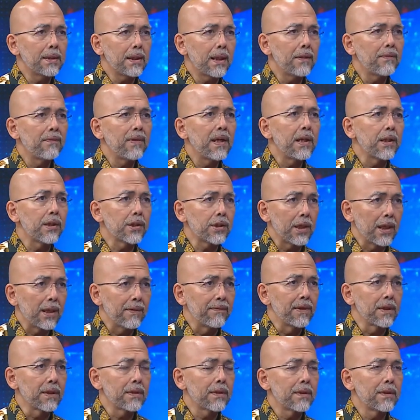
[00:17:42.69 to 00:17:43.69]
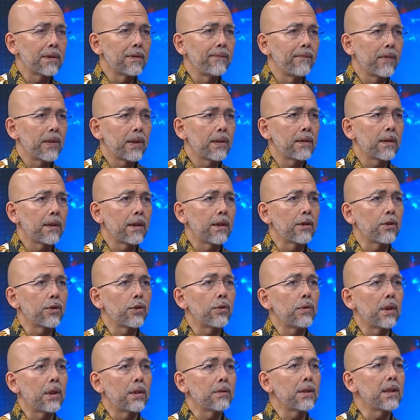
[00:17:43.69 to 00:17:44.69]
at various levels
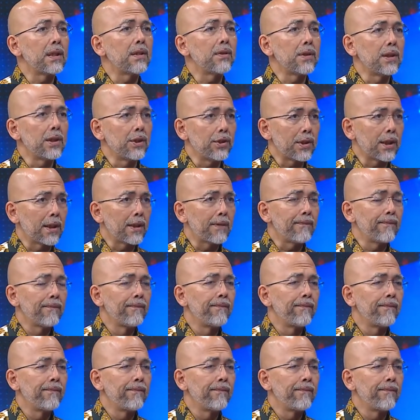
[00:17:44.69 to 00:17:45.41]
throughout Indonesia.